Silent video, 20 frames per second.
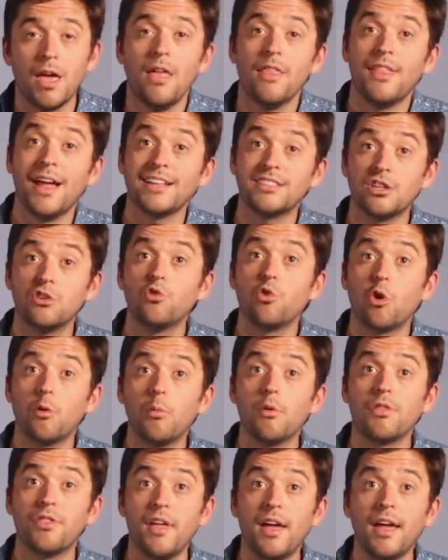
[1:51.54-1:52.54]
That's a
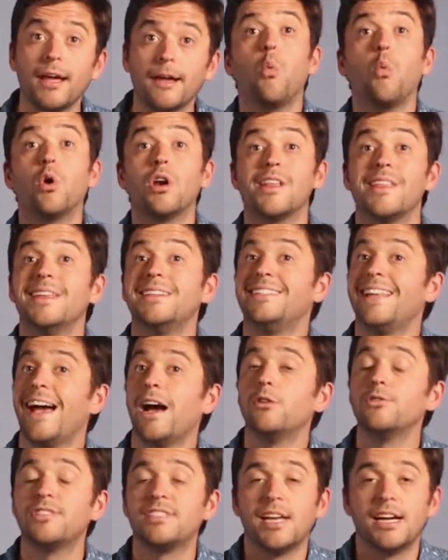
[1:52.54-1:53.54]
normal thing. One of the
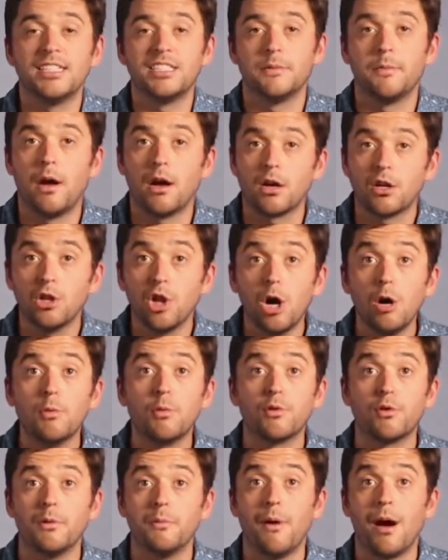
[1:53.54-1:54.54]
downsides about global
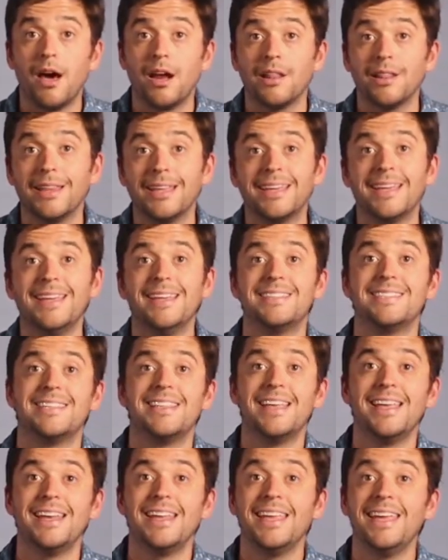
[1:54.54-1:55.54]
remodeling is
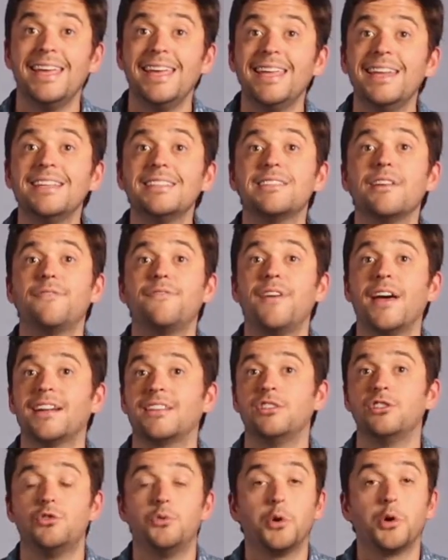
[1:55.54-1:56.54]
that it is
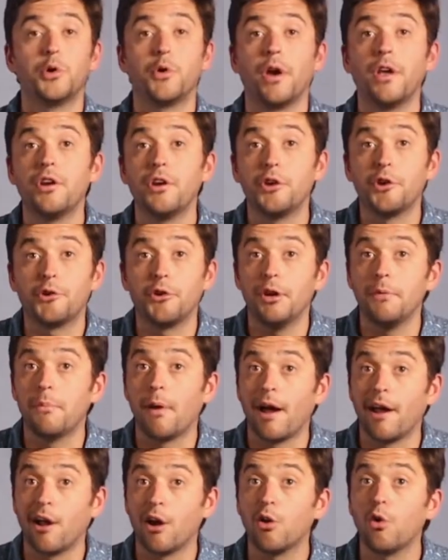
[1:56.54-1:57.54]
affected to a greater degree
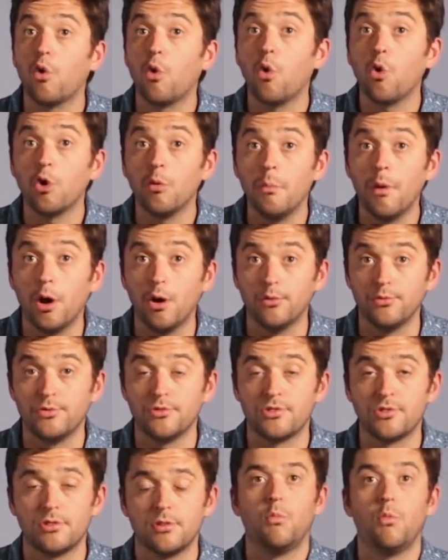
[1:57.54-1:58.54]
by our
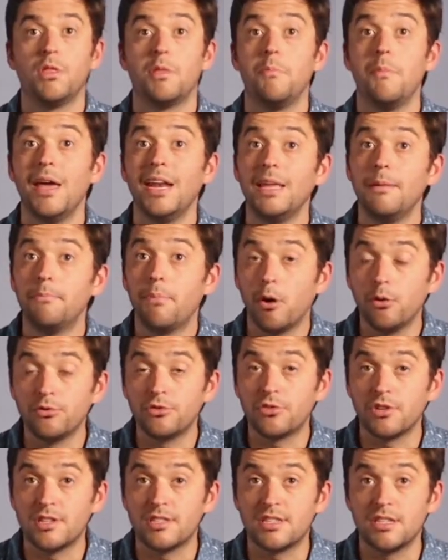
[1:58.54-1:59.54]
hormones. With many bone
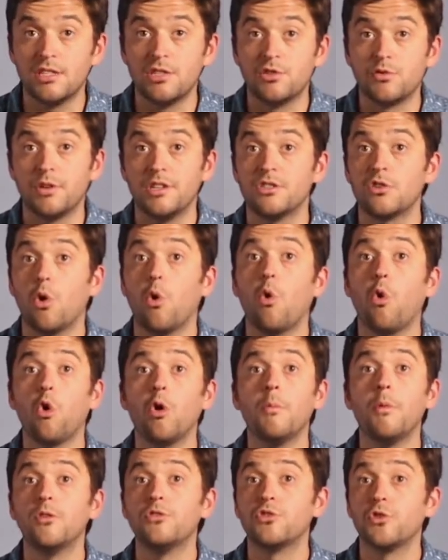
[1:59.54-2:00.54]
stress injuries,
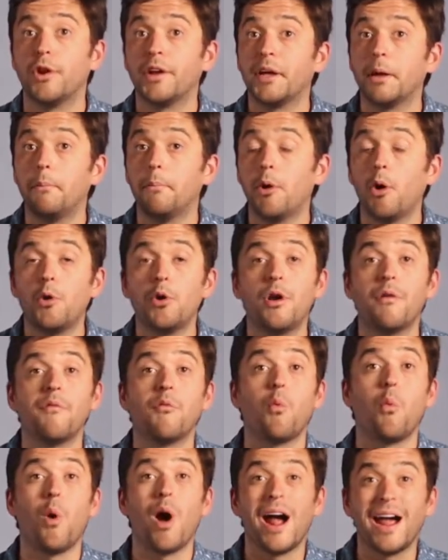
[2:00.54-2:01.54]
hormones are a component of
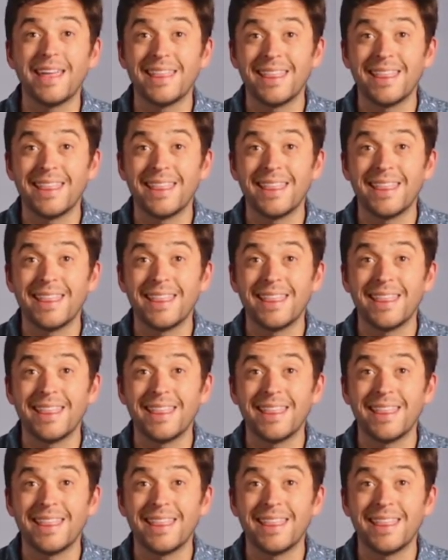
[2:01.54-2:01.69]
why